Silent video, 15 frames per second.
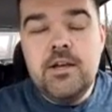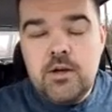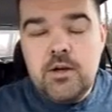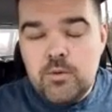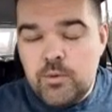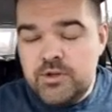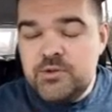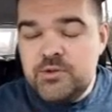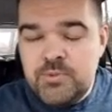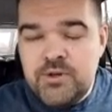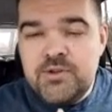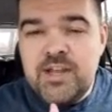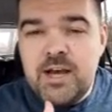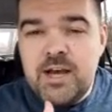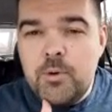once you build
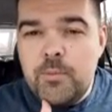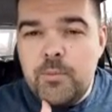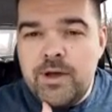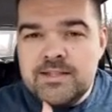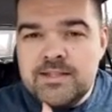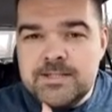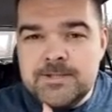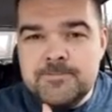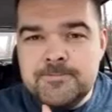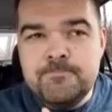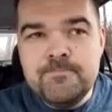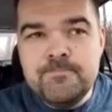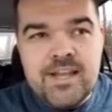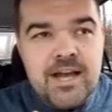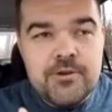that momentum,
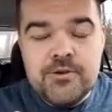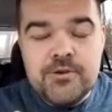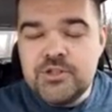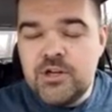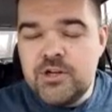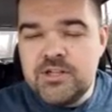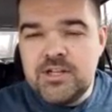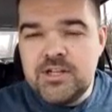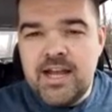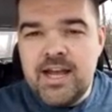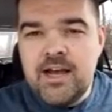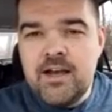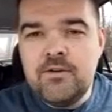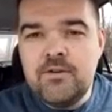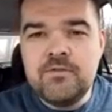now you start to
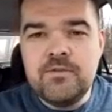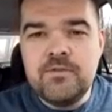have